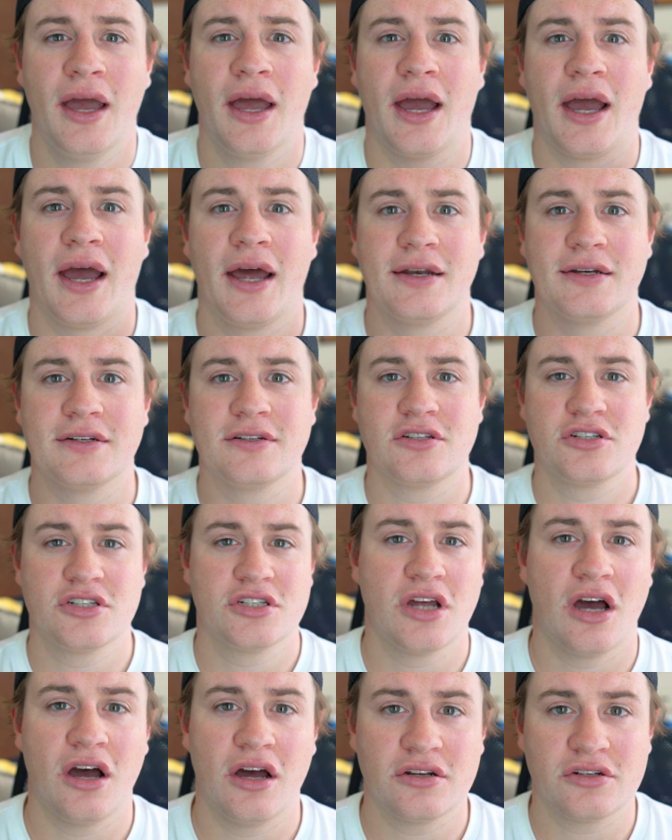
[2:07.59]
and
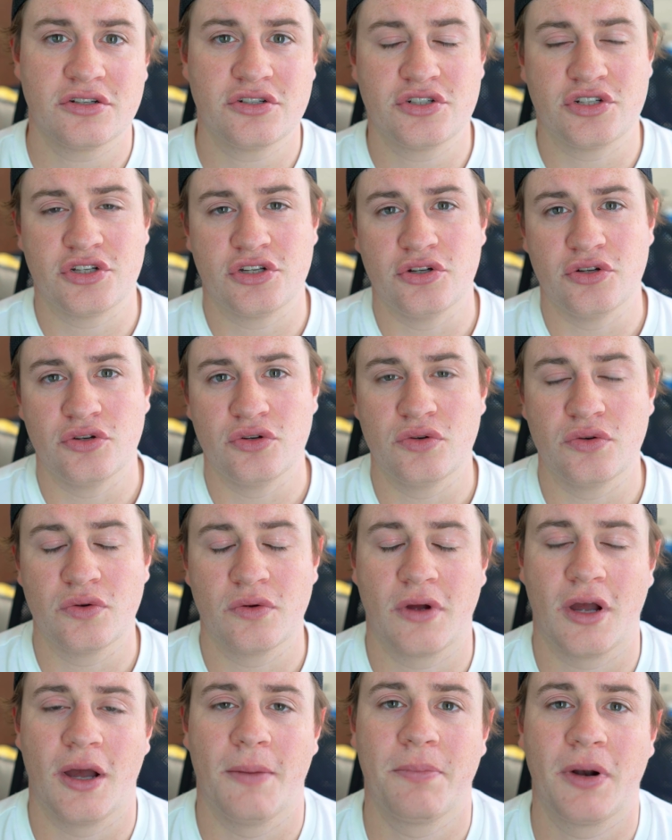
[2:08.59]
start to
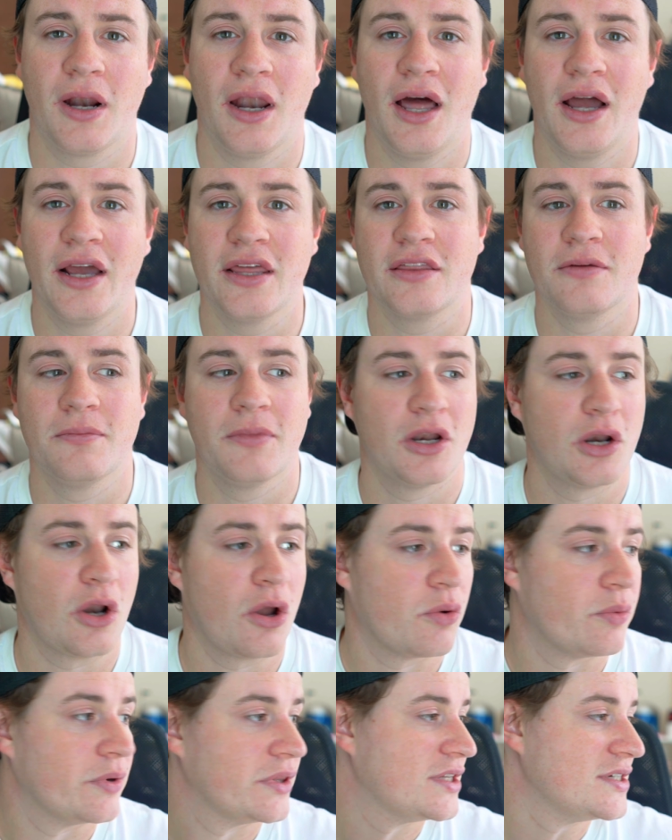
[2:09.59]
apply them
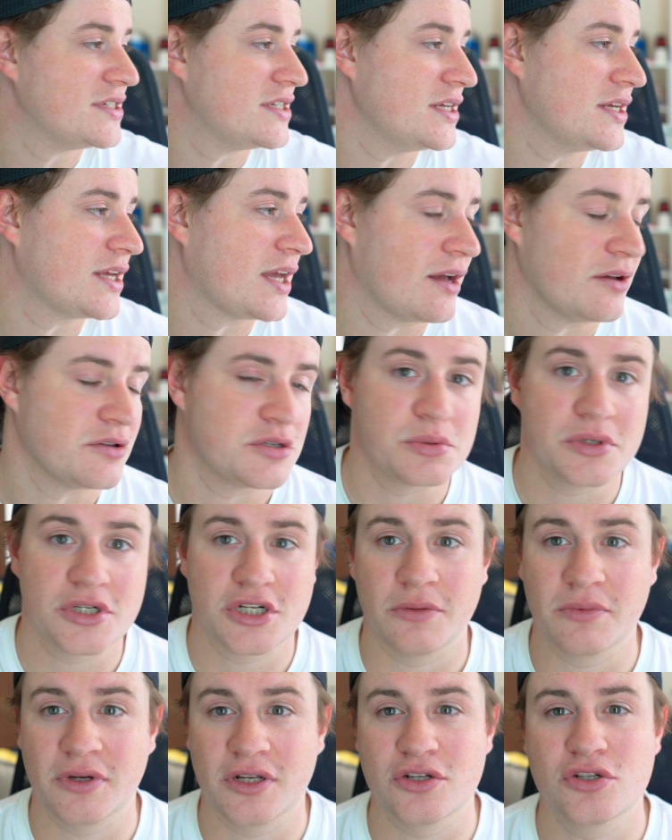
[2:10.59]
along with the decals, which
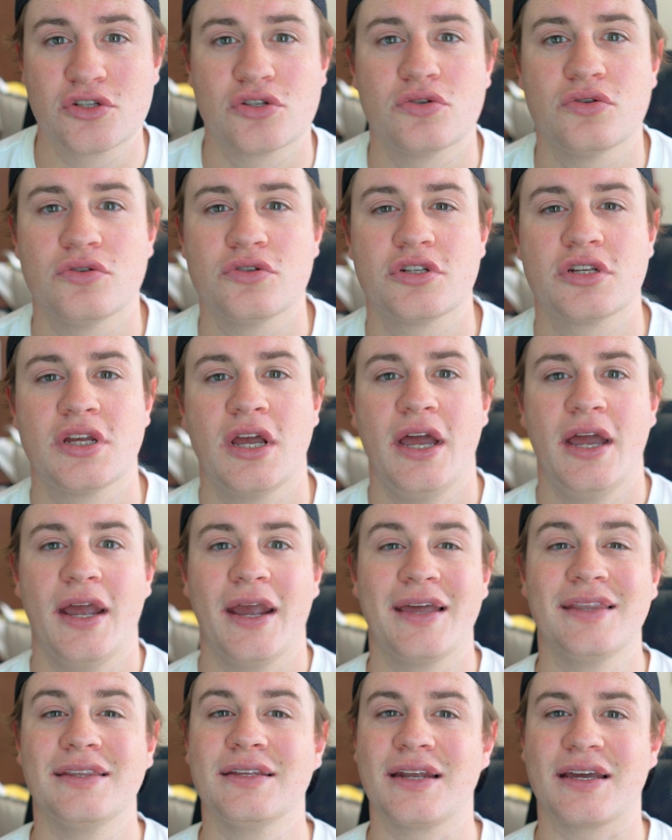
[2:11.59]
I'm going to source
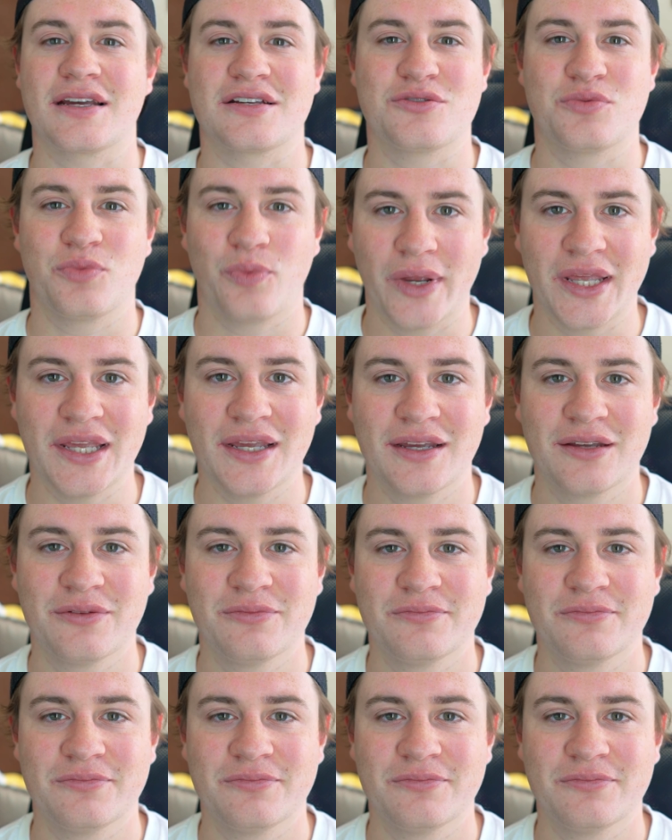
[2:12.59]
in the next week.